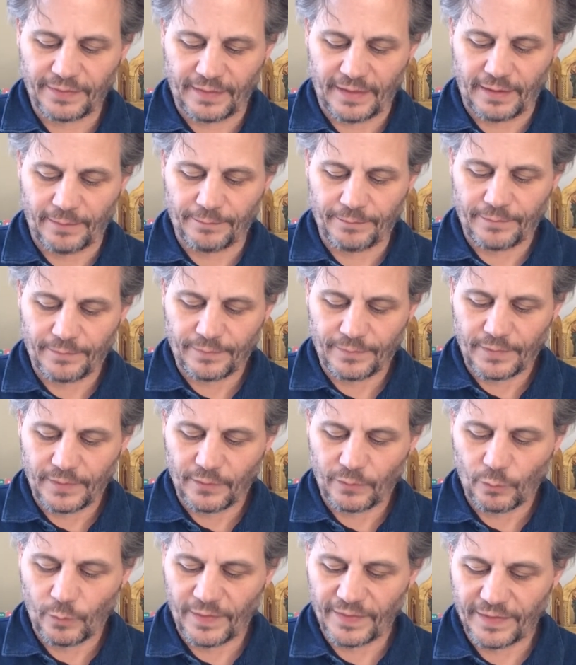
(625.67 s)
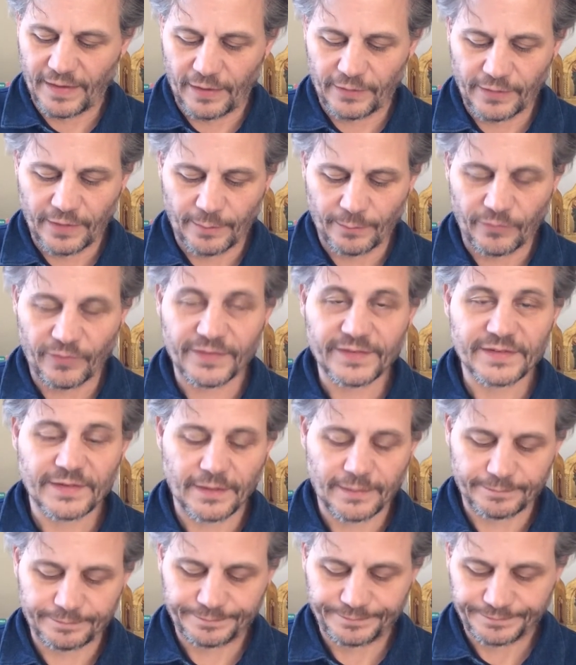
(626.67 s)
them, when thou numberest
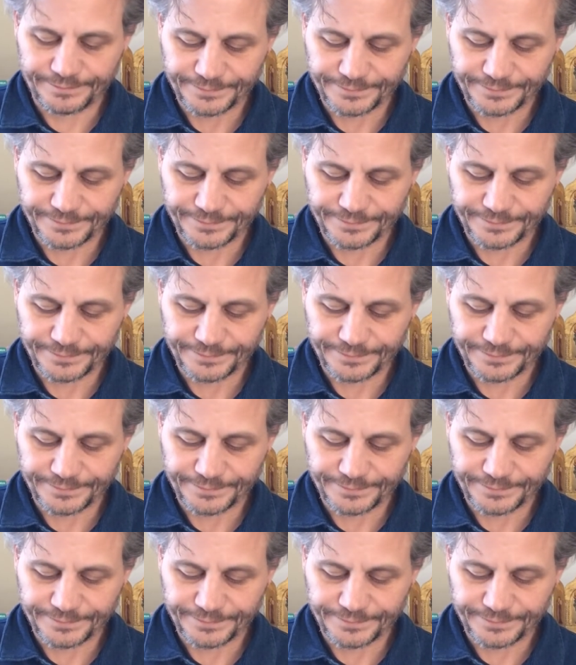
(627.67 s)
them.